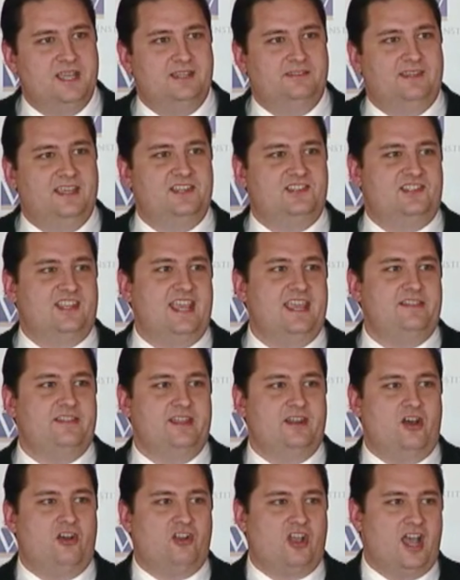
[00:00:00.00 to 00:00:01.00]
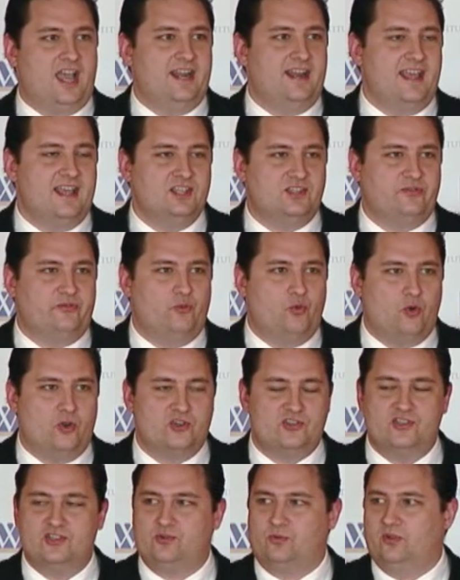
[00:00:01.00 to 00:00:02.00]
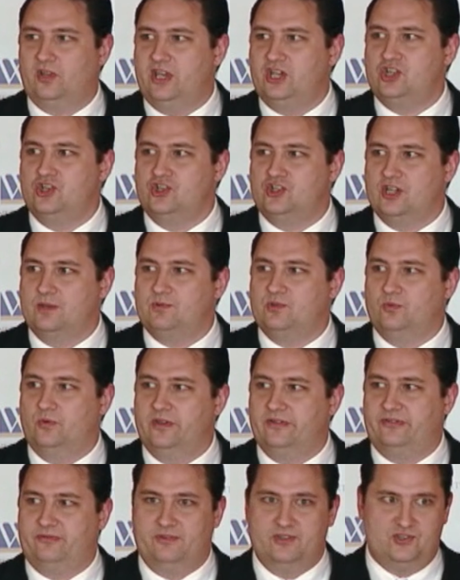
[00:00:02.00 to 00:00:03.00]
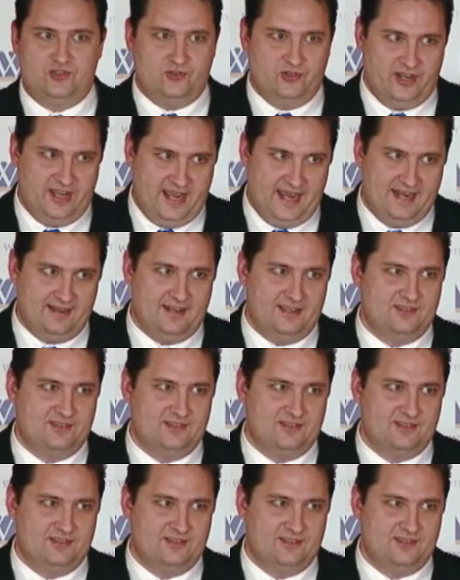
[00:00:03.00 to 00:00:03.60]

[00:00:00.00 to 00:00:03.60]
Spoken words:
They say that Al-Qaeda has forged this relationships with the Sudan,